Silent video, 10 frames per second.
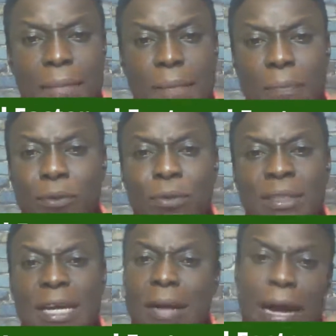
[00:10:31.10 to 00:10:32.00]
people will
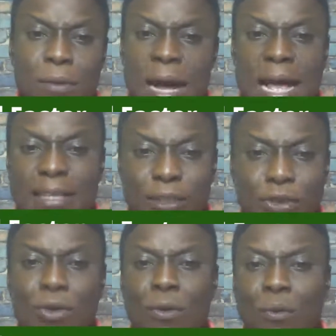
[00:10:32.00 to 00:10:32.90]
I will ask,
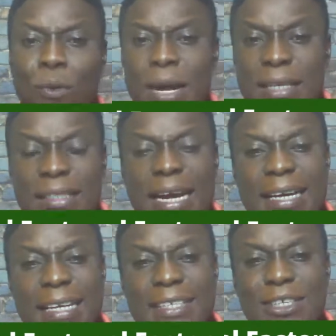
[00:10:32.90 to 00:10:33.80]
so what
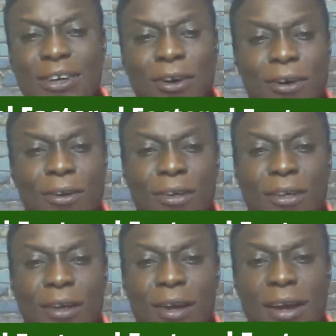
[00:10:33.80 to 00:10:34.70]
exactly is your
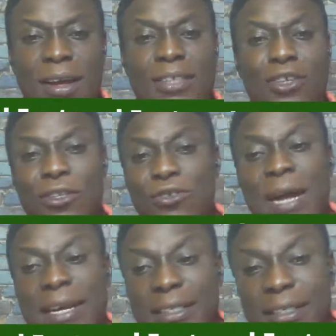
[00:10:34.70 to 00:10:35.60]

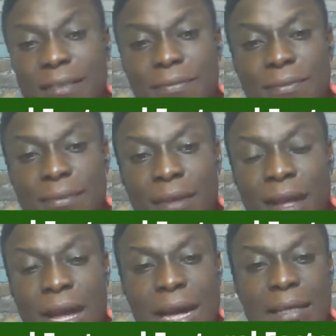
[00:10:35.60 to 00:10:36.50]
strategy?
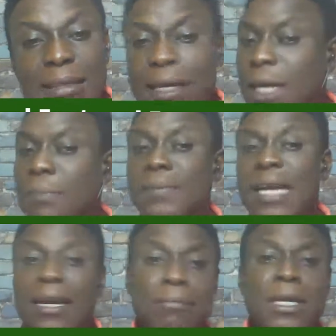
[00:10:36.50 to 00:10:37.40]
And they keep
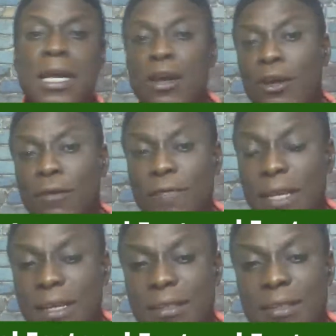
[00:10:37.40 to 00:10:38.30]
telling me a lot of
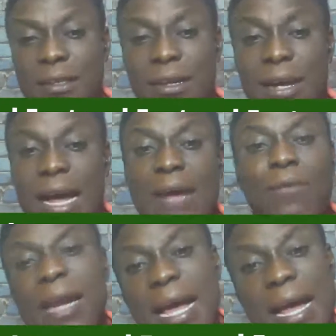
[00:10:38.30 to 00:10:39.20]
things. And
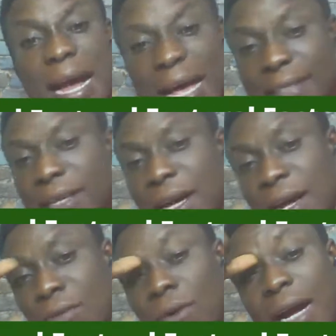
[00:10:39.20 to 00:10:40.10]
when I ask,
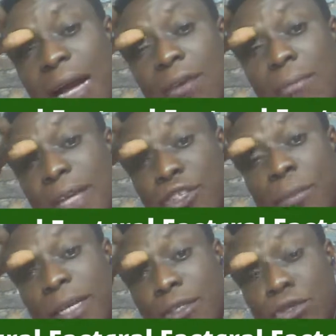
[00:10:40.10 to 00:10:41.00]
what kind of
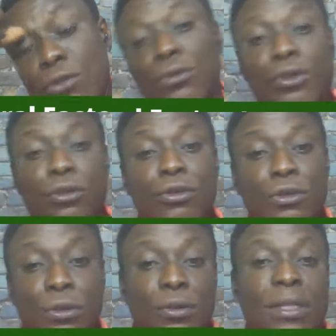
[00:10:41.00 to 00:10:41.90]
measurement tool do you
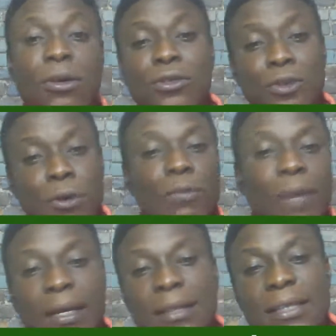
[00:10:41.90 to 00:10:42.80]
use? Also,
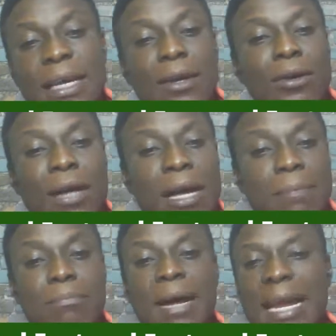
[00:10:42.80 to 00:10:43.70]
when they say
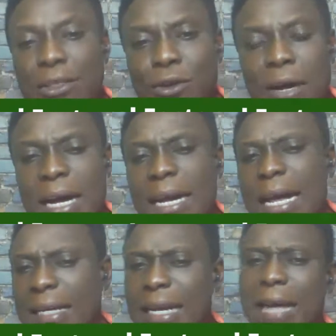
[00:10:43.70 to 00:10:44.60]
balance scorecard,
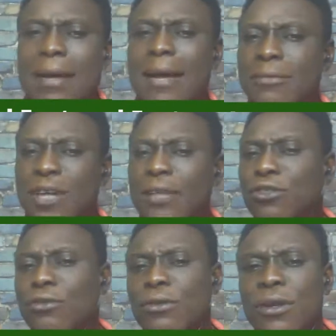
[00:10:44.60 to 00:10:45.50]
and I'm trying
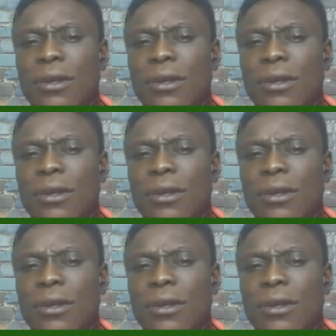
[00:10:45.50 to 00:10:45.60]
to